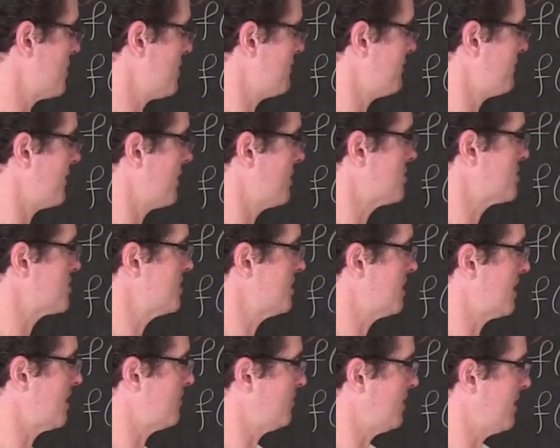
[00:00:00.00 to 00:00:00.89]
trig function,
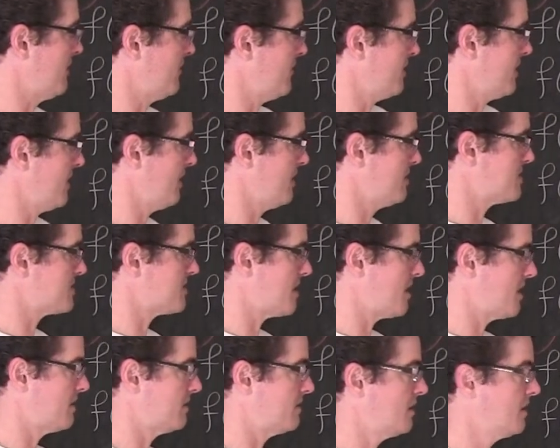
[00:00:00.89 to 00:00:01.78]
and I'm leaving the
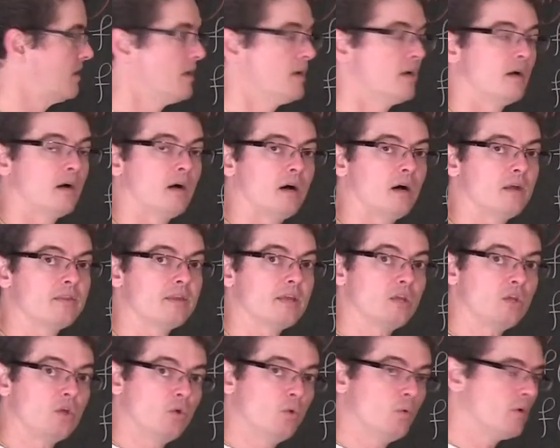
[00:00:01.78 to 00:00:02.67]
inside, uh, the
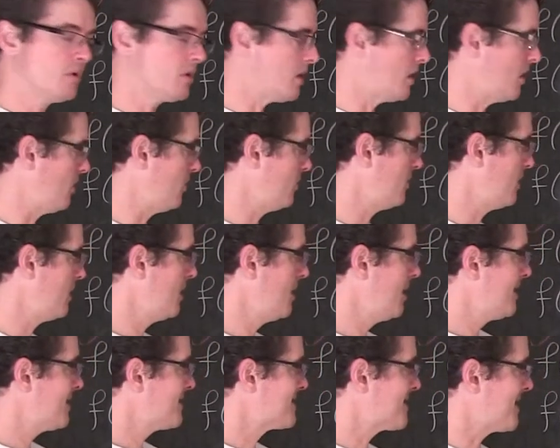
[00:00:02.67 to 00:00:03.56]
u alone,
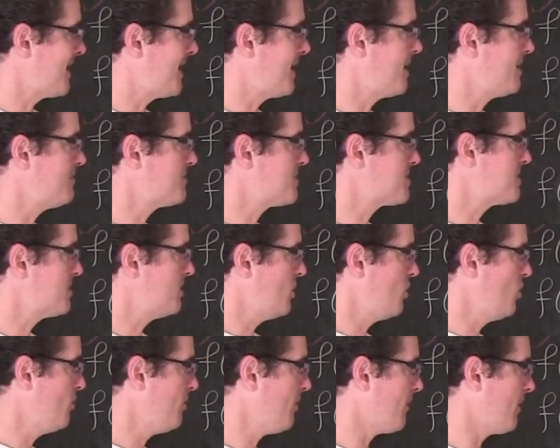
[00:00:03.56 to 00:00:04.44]
times
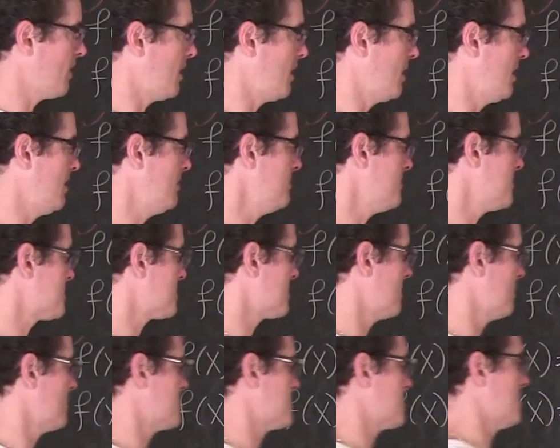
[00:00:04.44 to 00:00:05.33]
u prime.
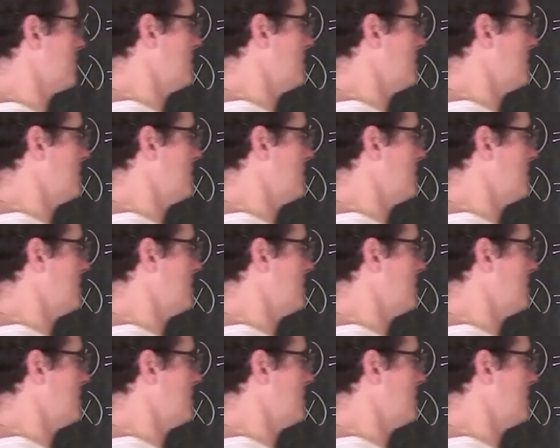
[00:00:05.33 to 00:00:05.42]
So it's